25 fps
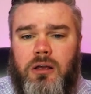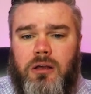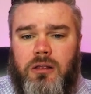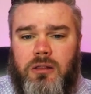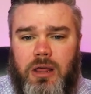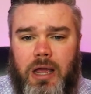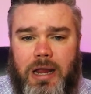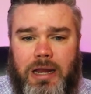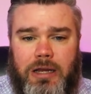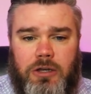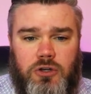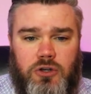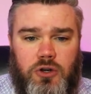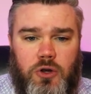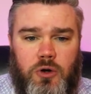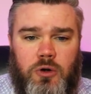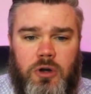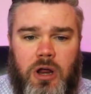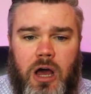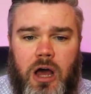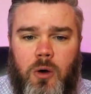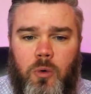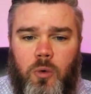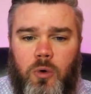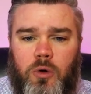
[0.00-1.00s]
They do
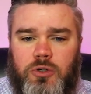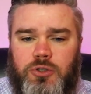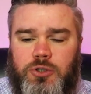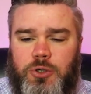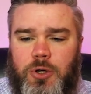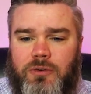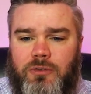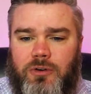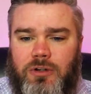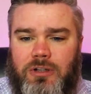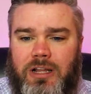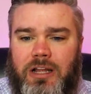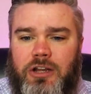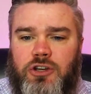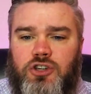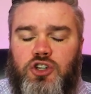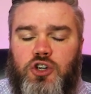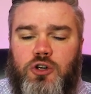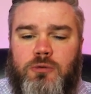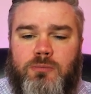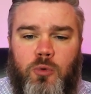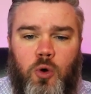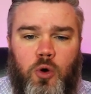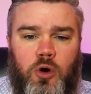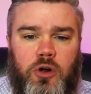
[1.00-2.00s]
not want to ever lend you
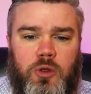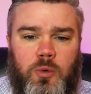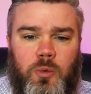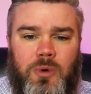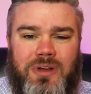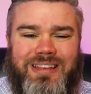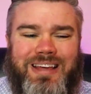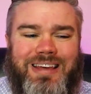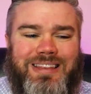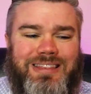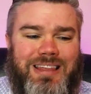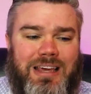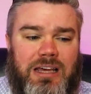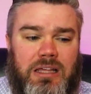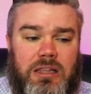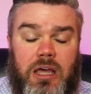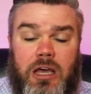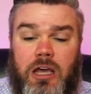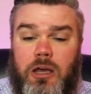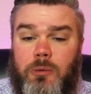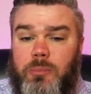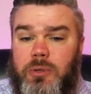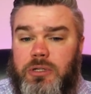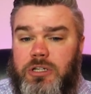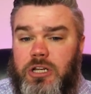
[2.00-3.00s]
more than what they think they
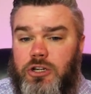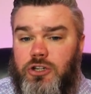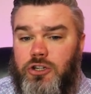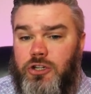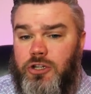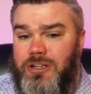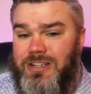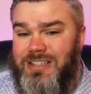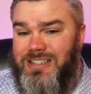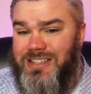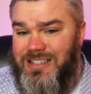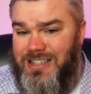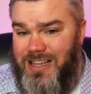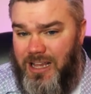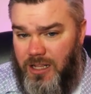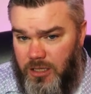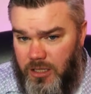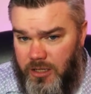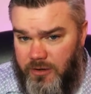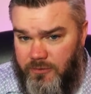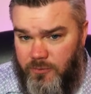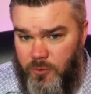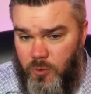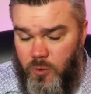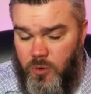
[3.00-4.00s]
could potentially sell
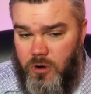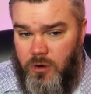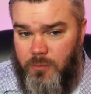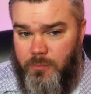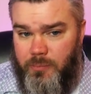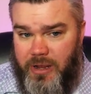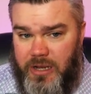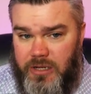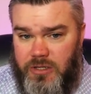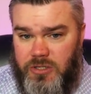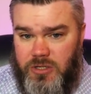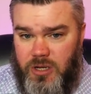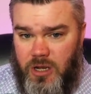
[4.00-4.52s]
it for based